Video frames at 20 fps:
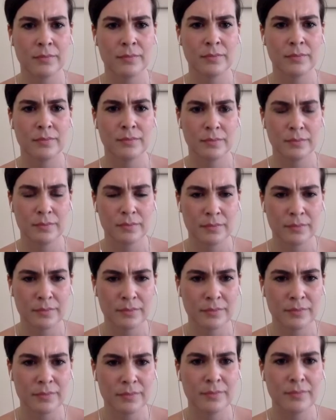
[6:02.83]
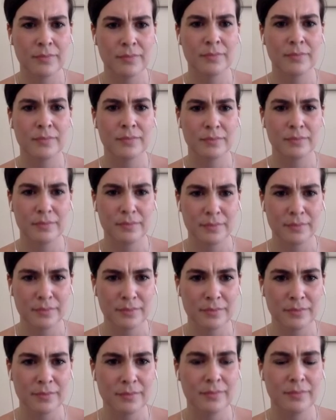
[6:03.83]

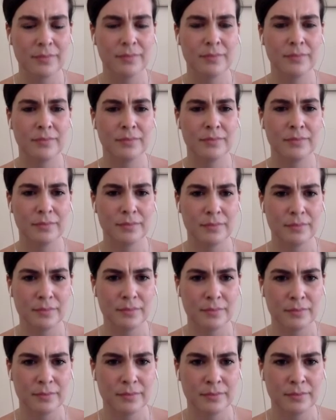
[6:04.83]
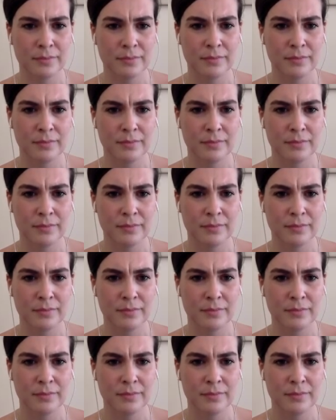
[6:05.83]
This person isn't speaking.